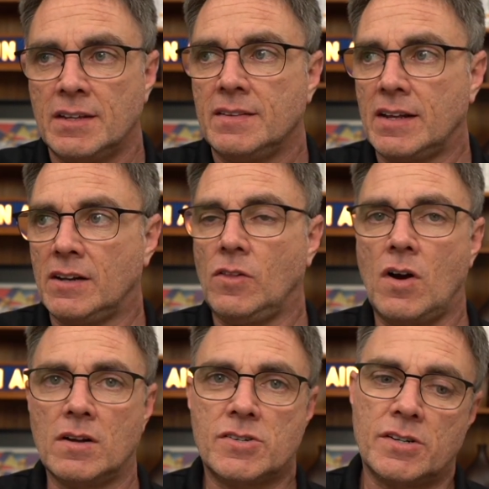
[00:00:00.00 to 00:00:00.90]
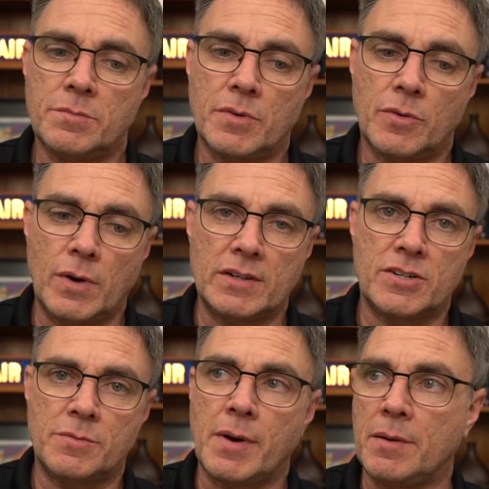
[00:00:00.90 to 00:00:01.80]
than a long term renter
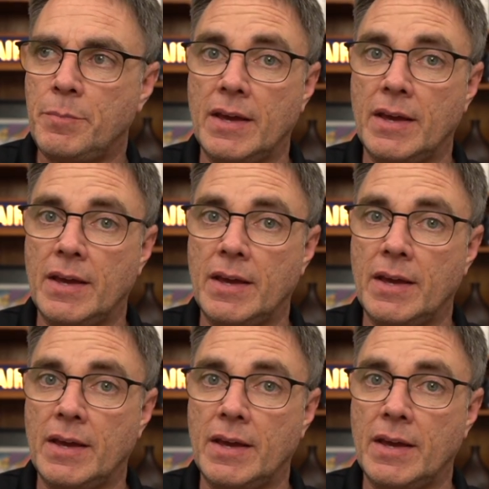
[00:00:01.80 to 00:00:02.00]
might be,